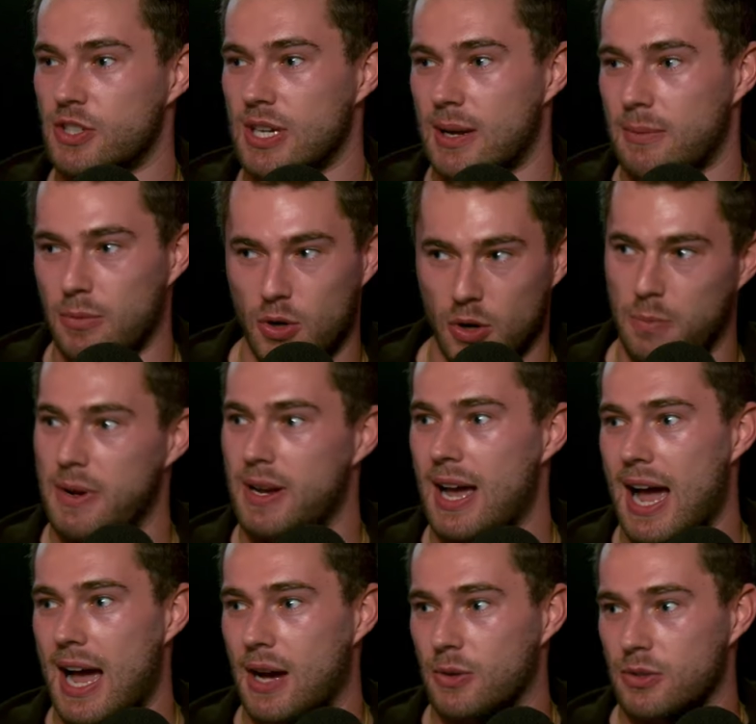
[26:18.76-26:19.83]
100%. Could be
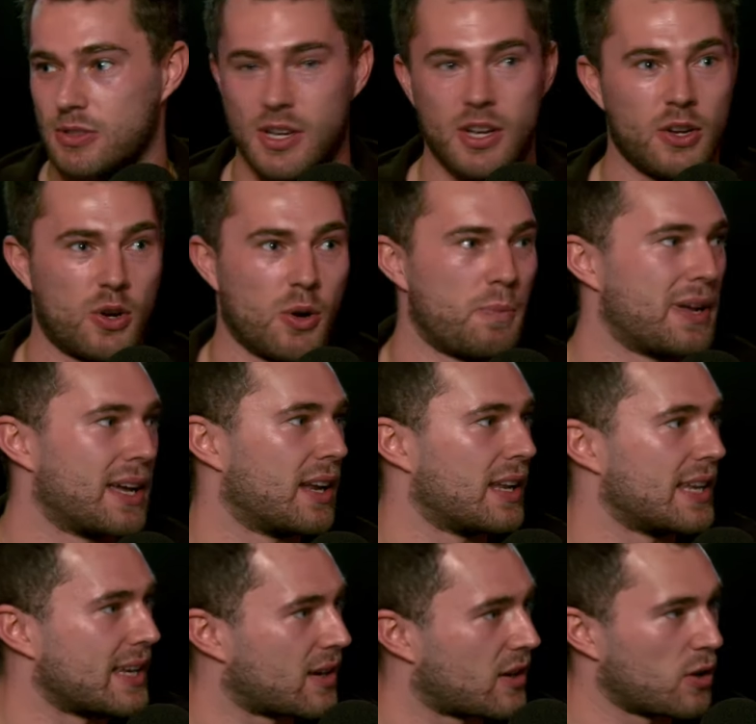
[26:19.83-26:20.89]
a house. Could be a
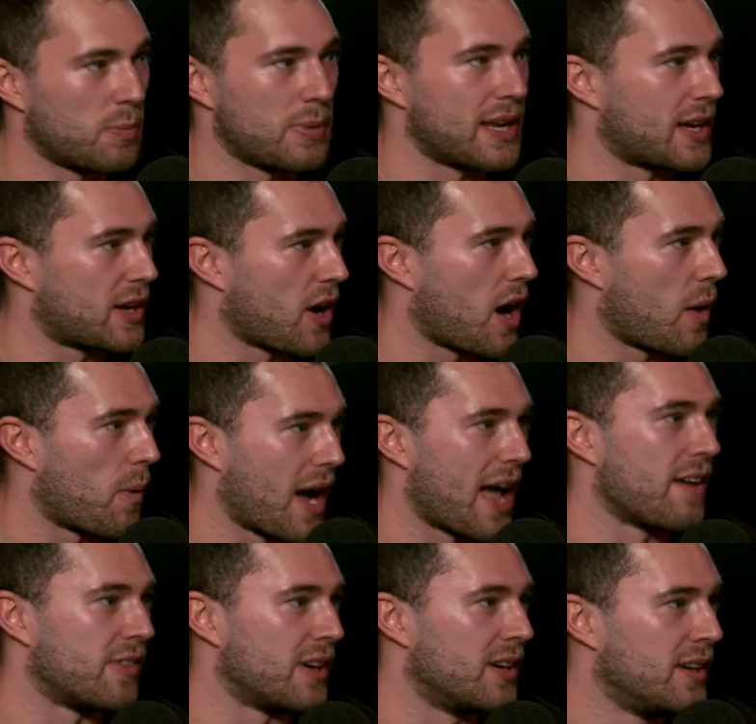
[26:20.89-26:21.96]
leak. Could be a car,
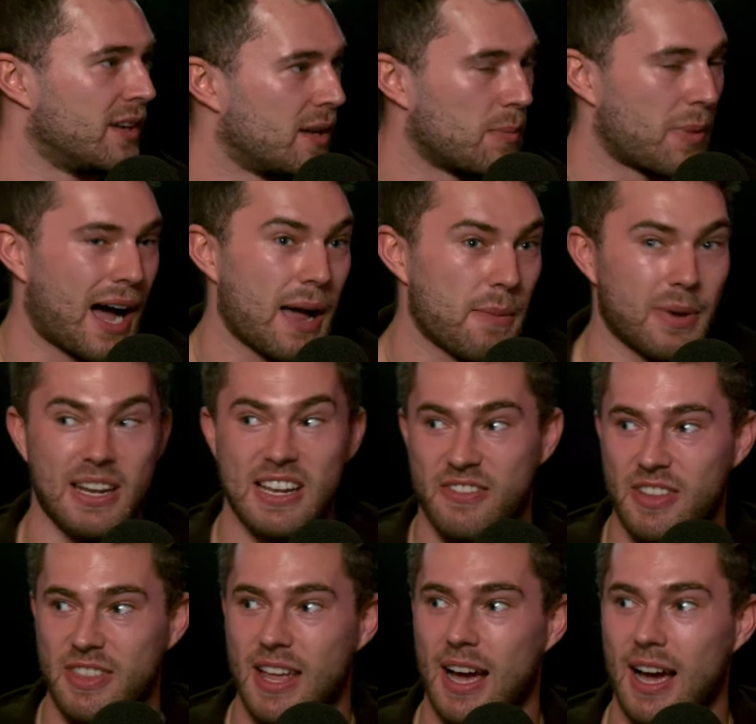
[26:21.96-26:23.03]
whatever. But I believe
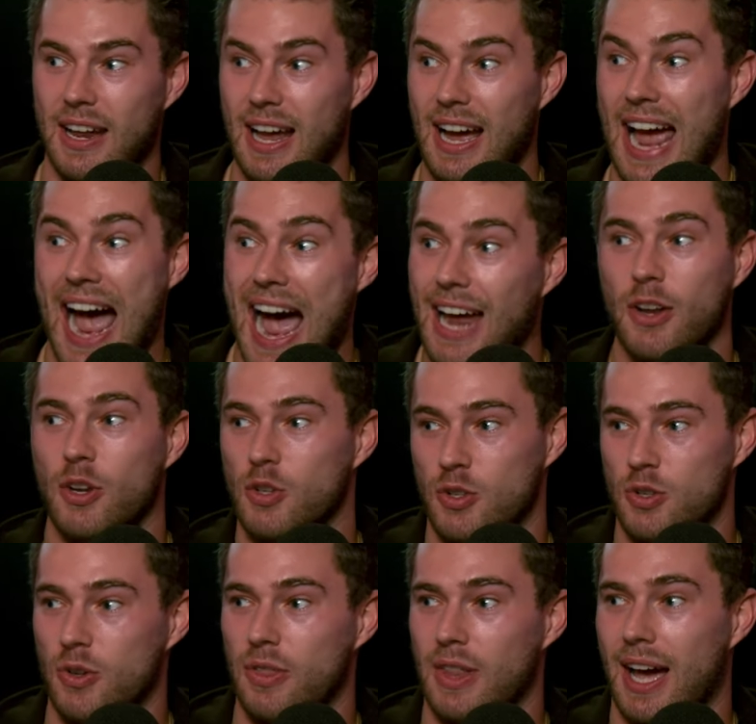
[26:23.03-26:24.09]
in that. And I hadn't
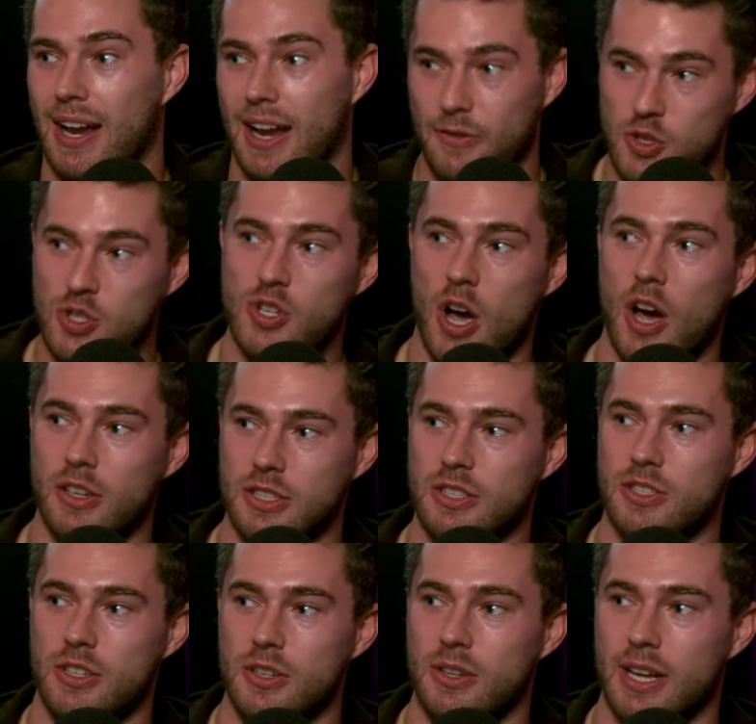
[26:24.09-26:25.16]
done that. And I've started to do